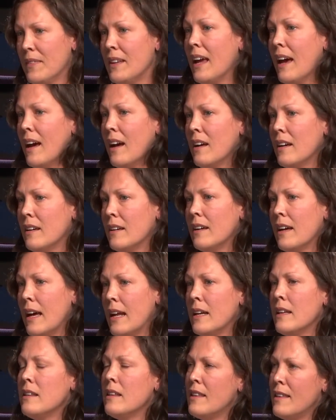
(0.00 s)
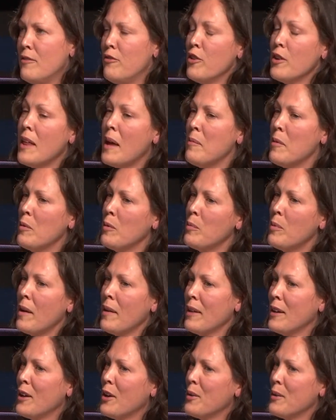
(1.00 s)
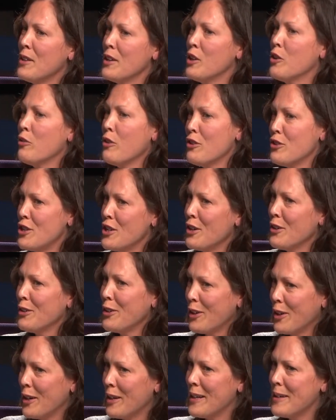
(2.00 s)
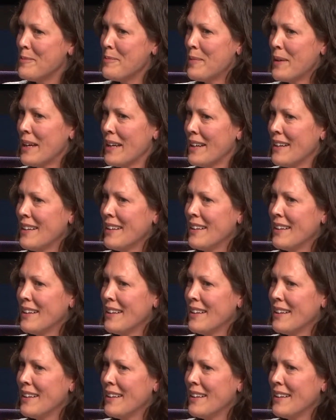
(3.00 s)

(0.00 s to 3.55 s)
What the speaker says: Yeah, and for them it would probably go in the Kuroshio current, but